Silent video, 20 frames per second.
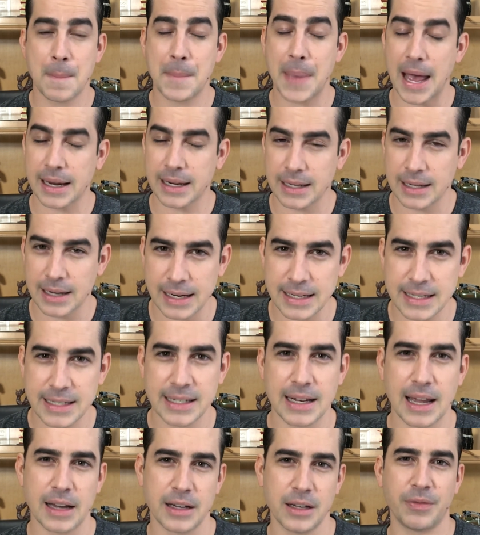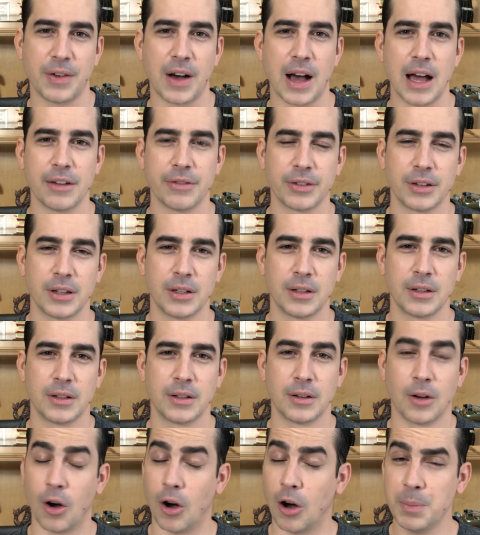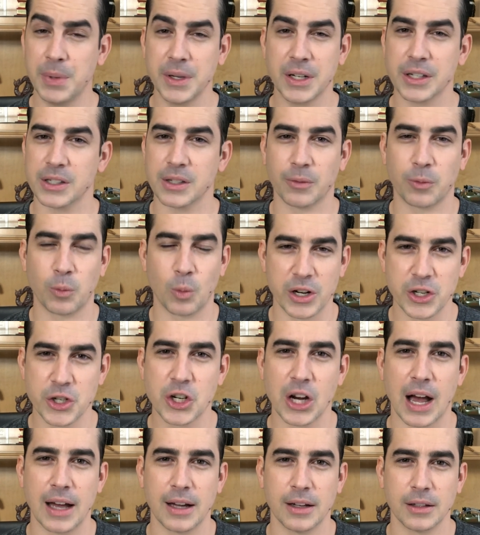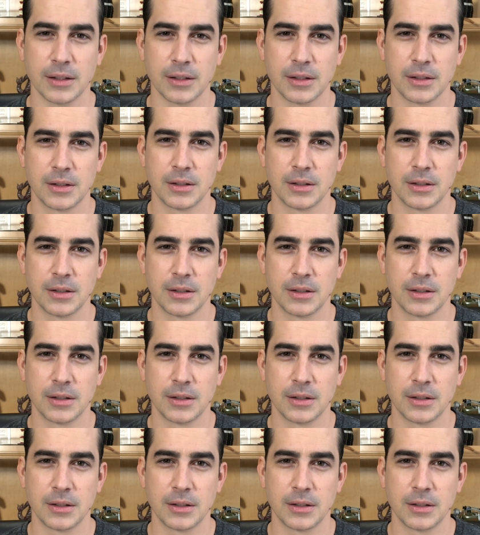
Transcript: back in 1995, all because of one child,